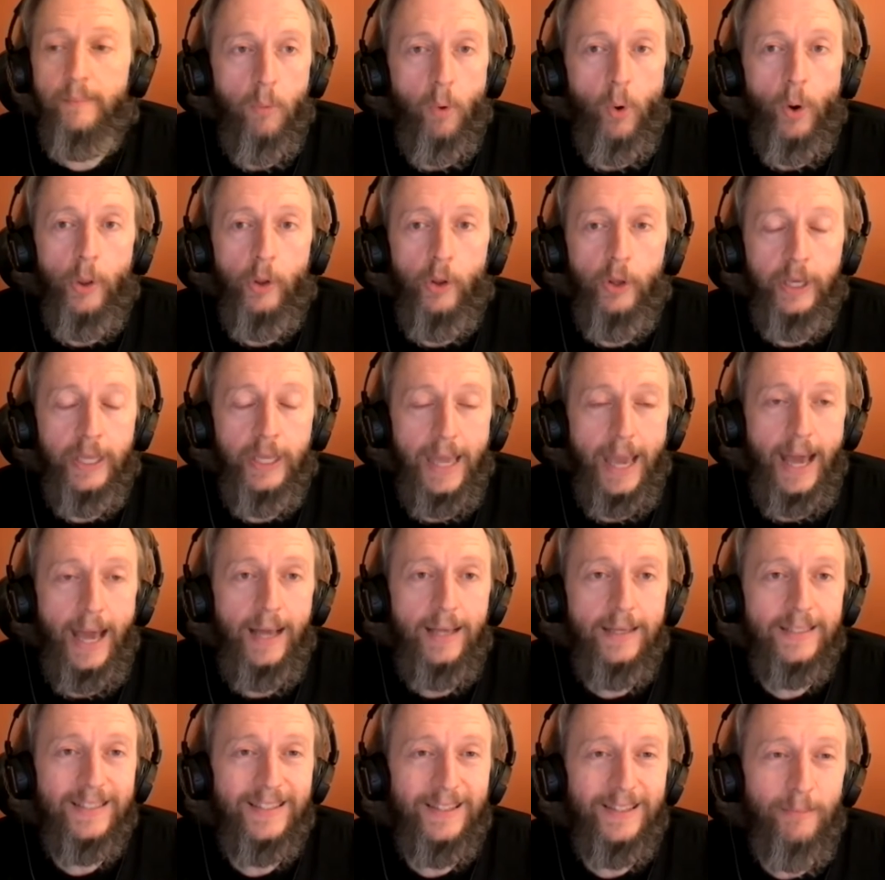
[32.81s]
Oil and
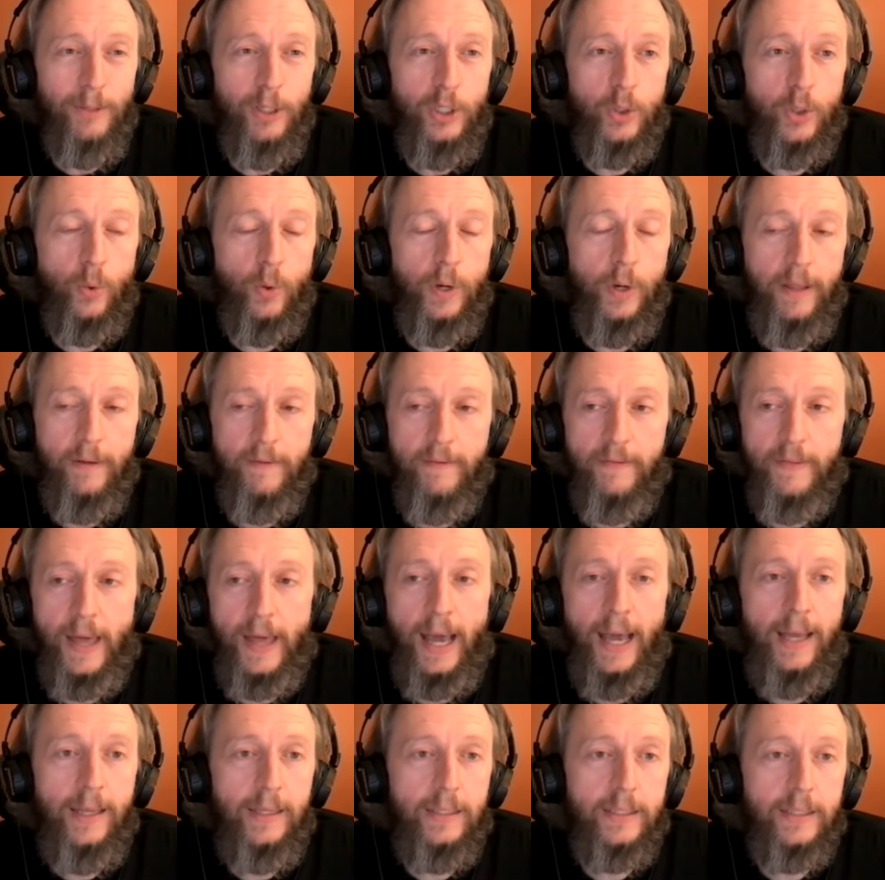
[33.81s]
gas, the majority of
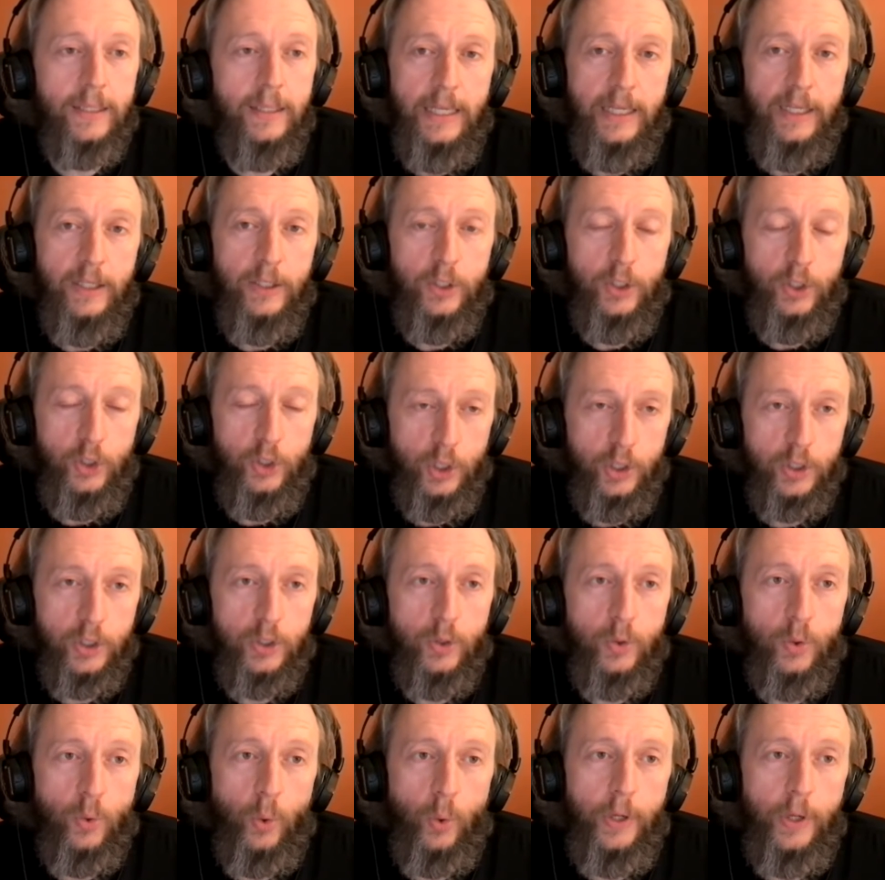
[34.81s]
that is just
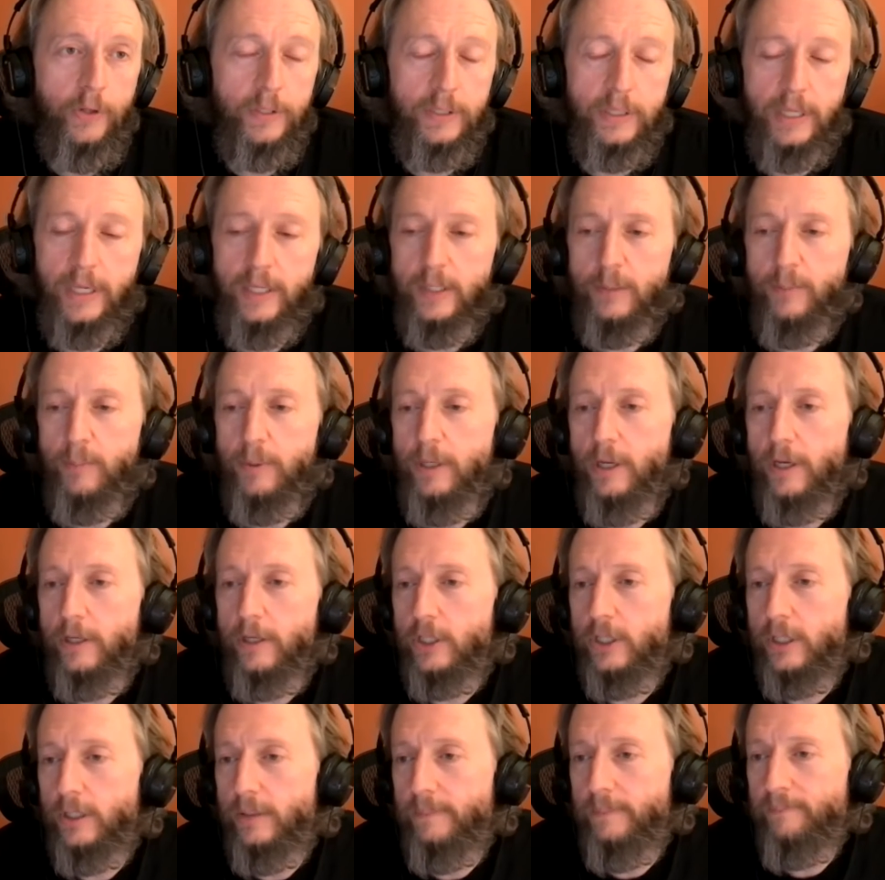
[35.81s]
in oil sands
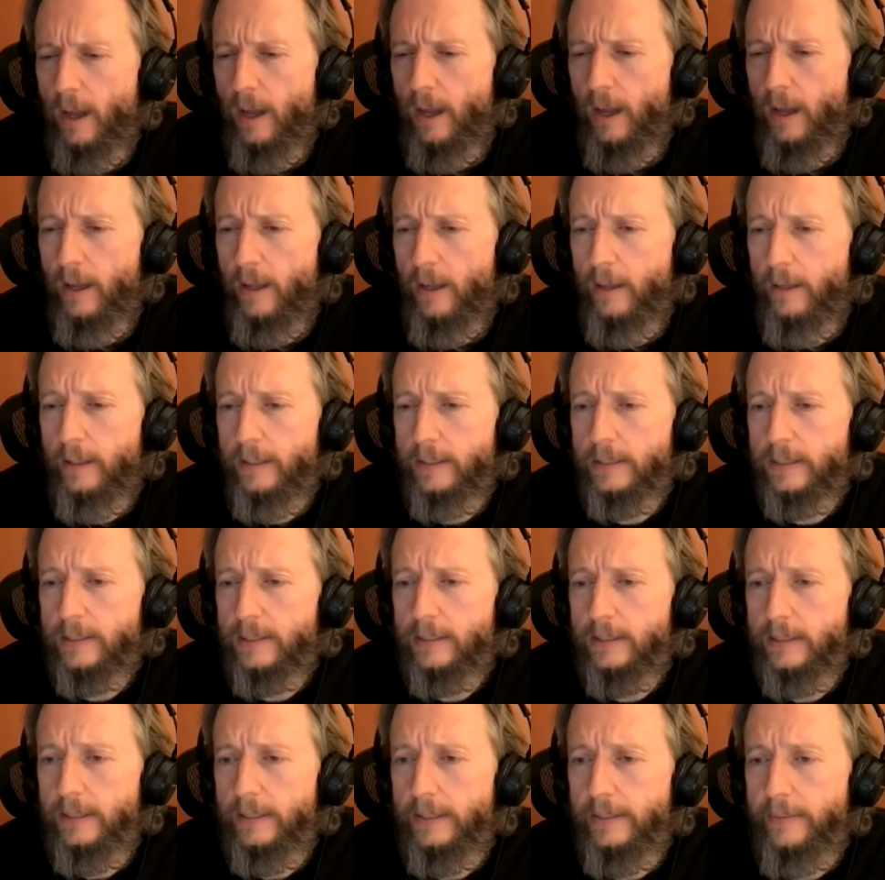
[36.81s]
production.
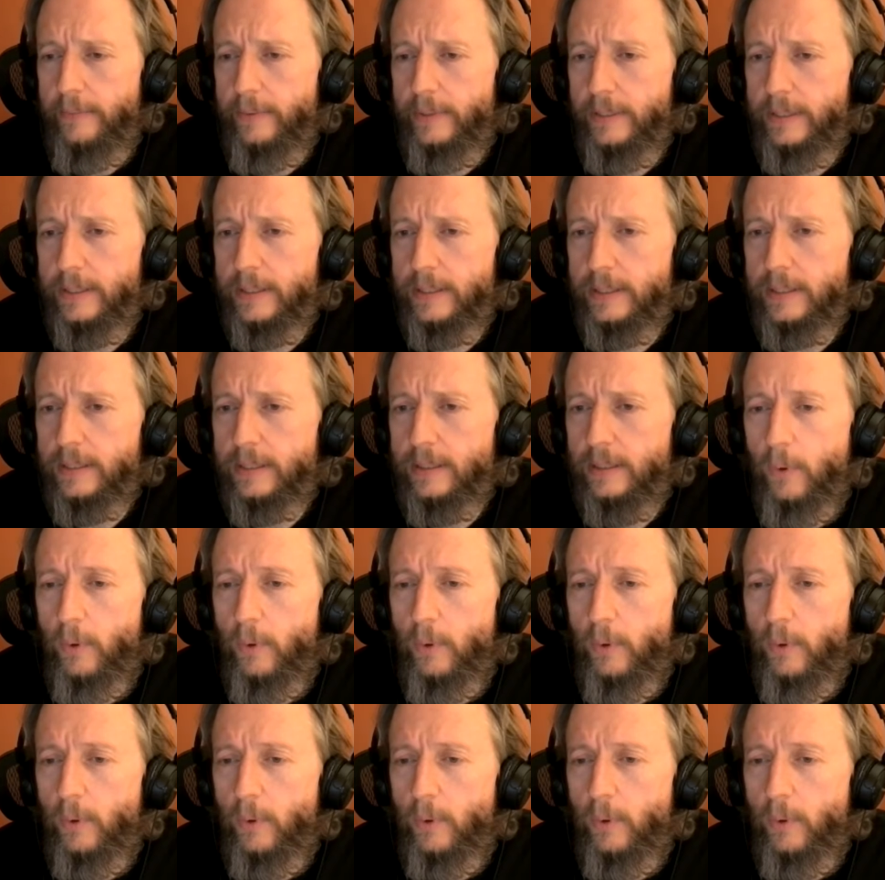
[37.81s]
It was